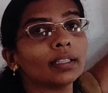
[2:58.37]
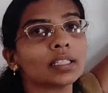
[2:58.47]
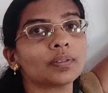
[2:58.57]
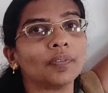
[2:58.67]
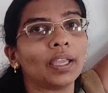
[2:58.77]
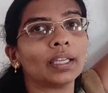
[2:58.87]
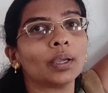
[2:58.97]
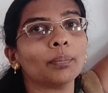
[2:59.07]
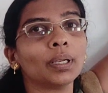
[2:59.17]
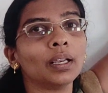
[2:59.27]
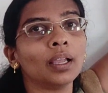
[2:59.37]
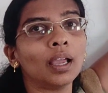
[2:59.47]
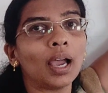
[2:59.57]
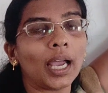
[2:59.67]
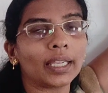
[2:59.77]
it is
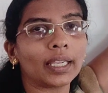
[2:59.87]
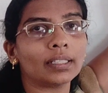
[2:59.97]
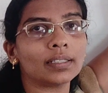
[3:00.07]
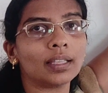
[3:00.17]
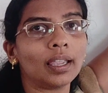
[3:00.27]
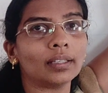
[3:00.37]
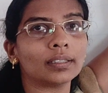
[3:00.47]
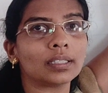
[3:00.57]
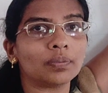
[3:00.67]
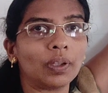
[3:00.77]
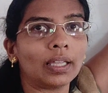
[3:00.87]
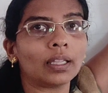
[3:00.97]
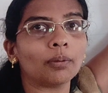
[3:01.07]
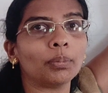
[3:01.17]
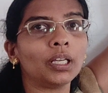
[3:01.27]
variable. I can say it is
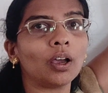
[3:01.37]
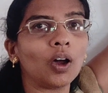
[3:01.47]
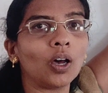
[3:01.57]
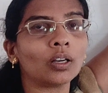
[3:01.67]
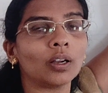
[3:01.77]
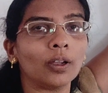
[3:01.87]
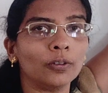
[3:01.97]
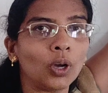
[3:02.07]
variable or